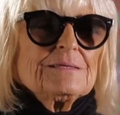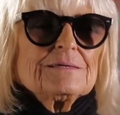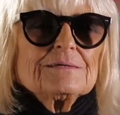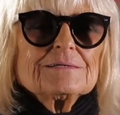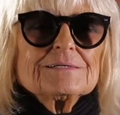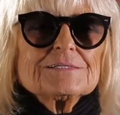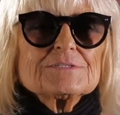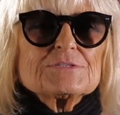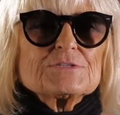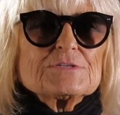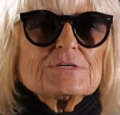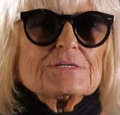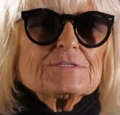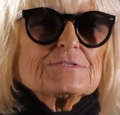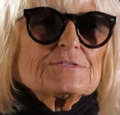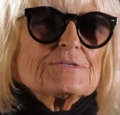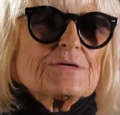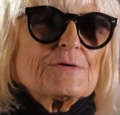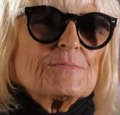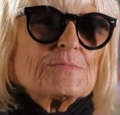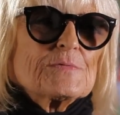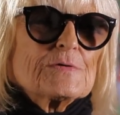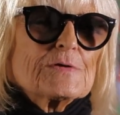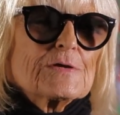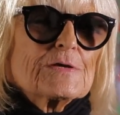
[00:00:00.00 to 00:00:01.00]
think I'll send
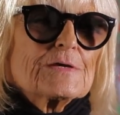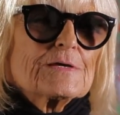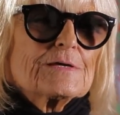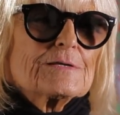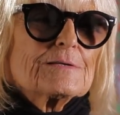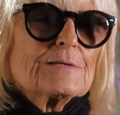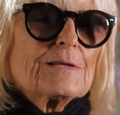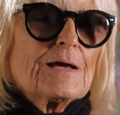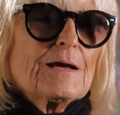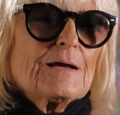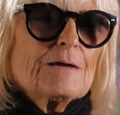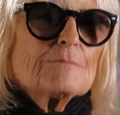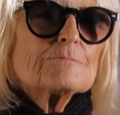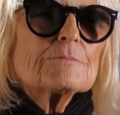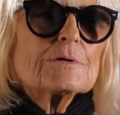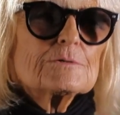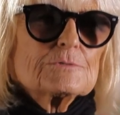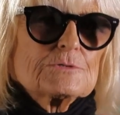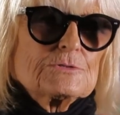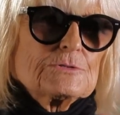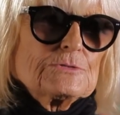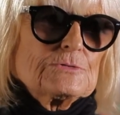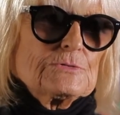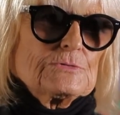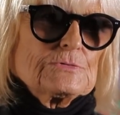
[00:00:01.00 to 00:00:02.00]
something in. I want
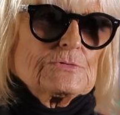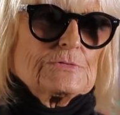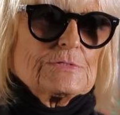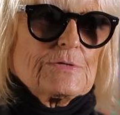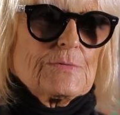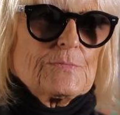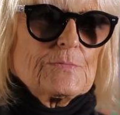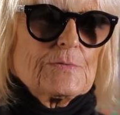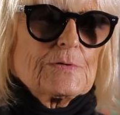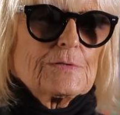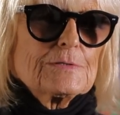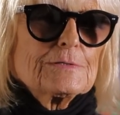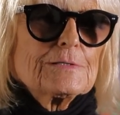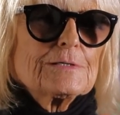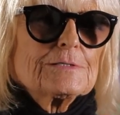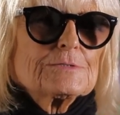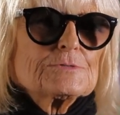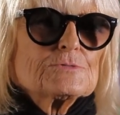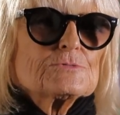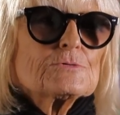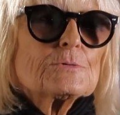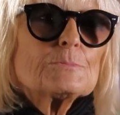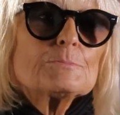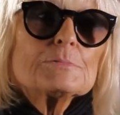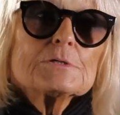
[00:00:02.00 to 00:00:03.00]
to do something, and I'll do a